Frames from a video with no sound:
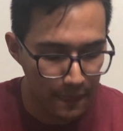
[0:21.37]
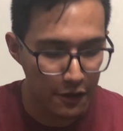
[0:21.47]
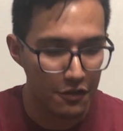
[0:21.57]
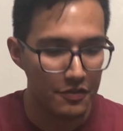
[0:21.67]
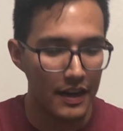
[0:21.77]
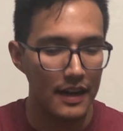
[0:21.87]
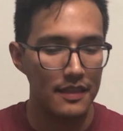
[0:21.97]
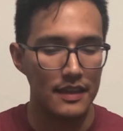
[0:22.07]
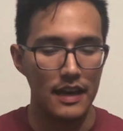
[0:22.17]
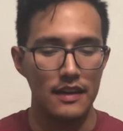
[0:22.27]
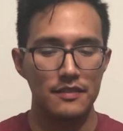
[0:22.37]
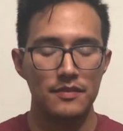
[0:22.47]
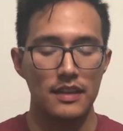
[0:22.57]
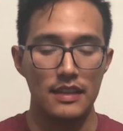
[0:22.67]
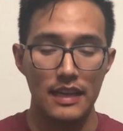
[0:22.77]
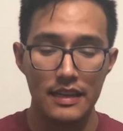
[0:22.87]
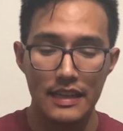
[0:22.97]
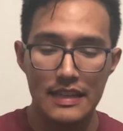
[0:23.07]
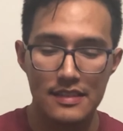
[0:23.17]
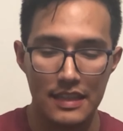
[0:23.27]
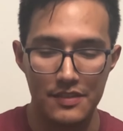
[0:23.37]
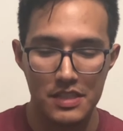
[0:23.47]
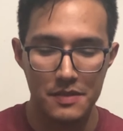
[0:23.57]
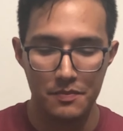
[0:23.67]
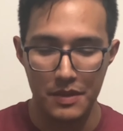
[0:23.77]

you'll find that a lot of knee sleeves,